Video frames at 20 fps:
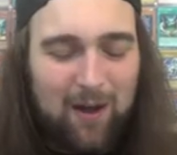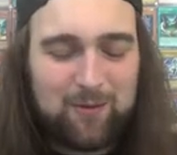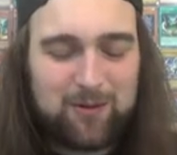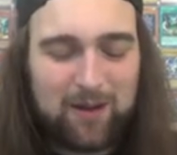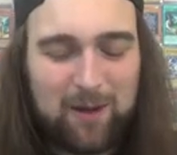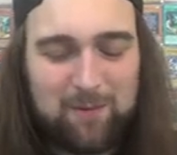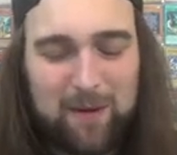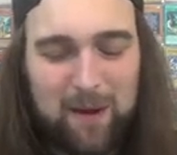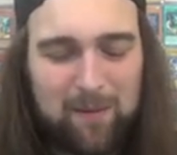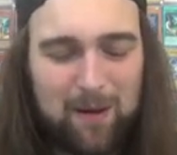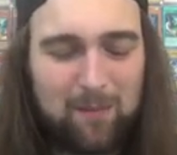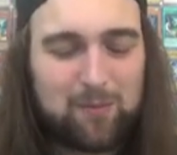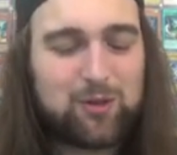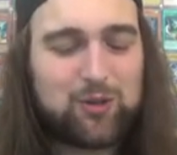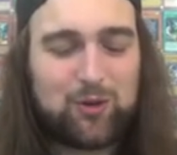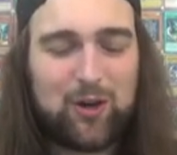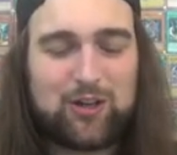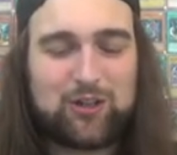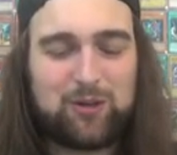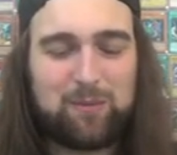I'm, uh, maybe I'm
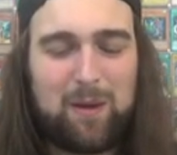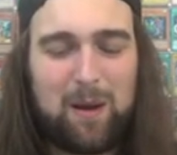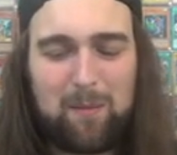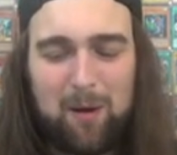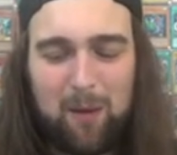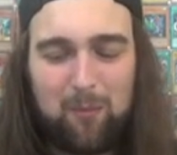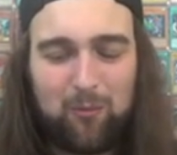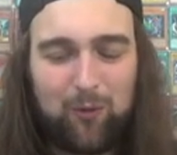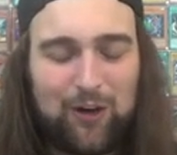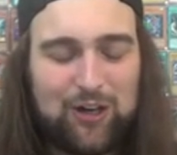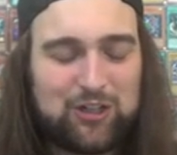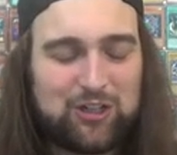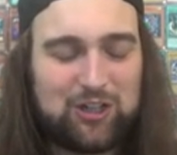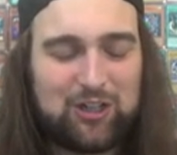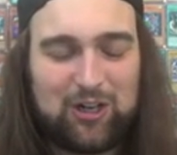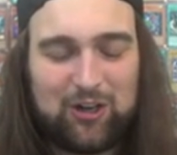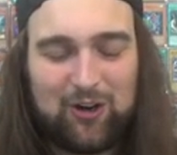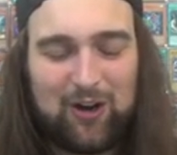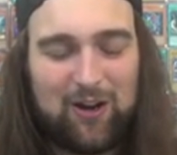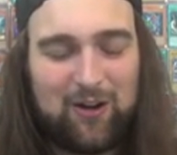stretching. Maybe I'm
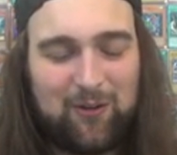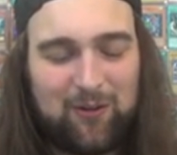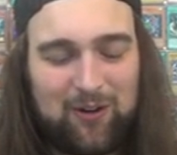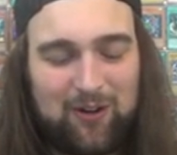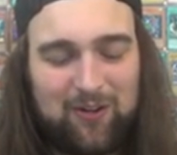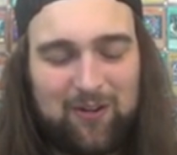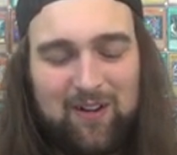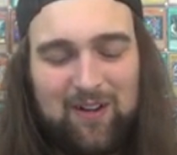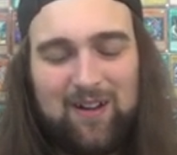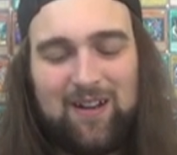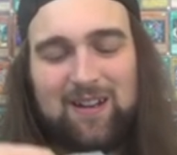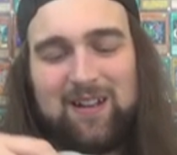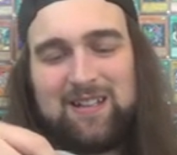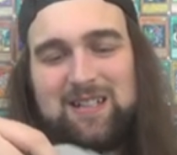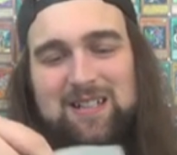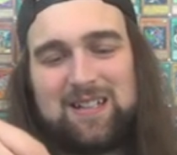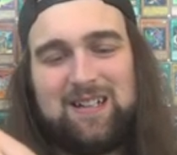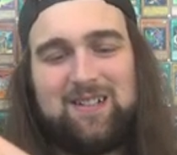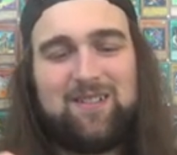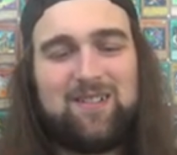reaching here. I don't know.
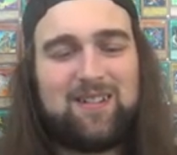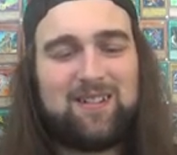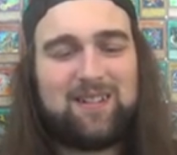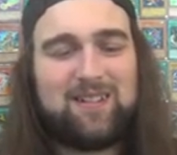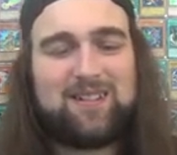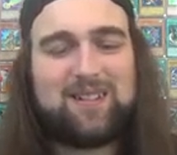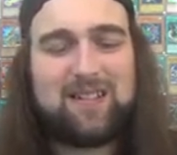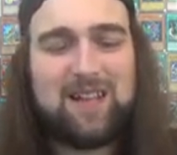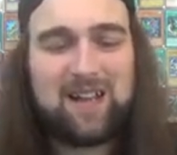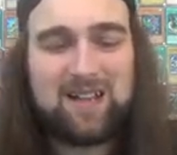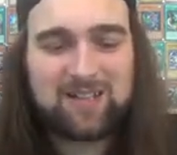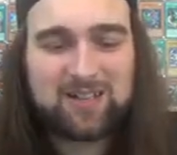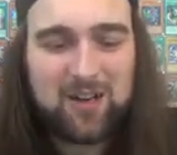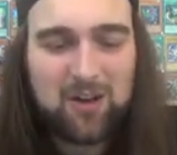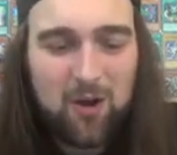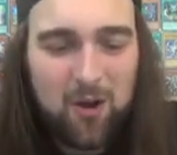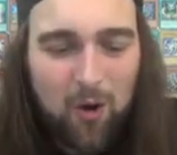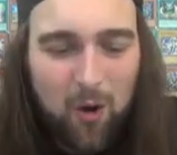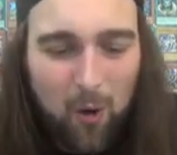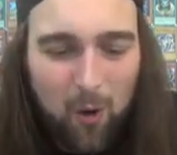Let's see what this says says,
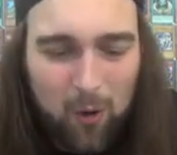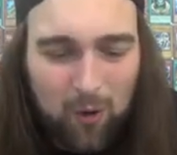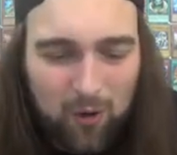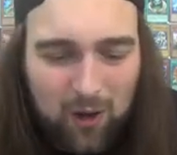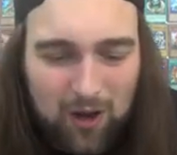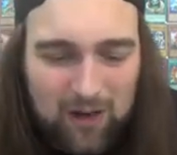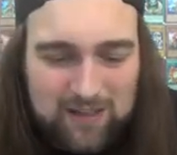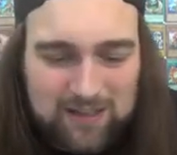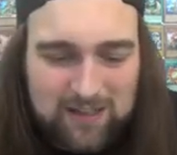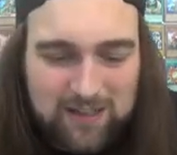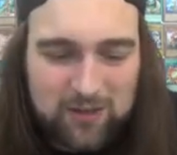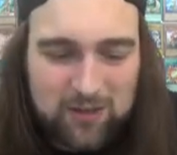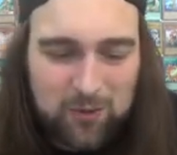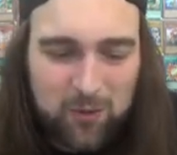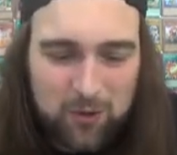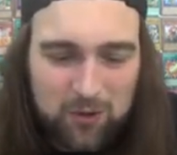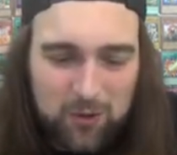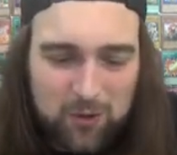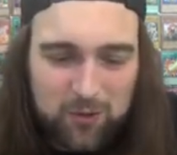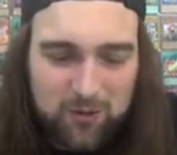Hola,
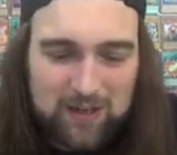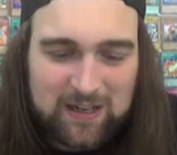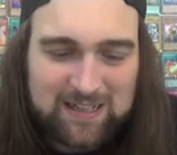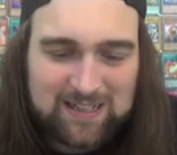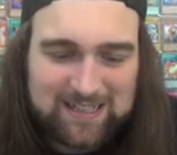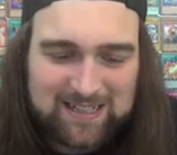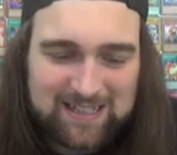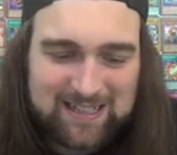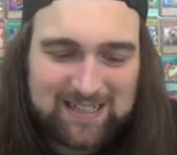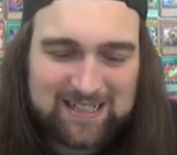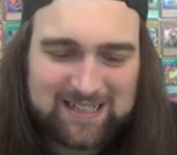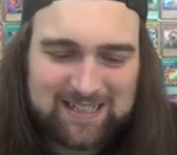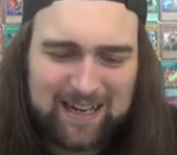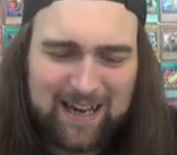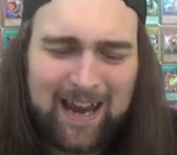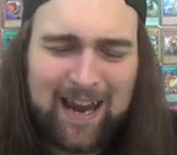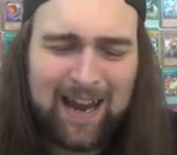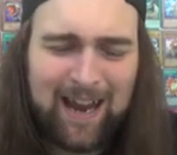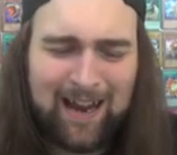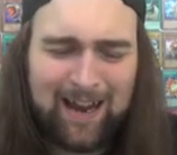Senor Yugi
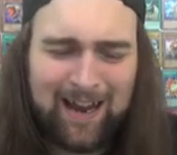Sisi.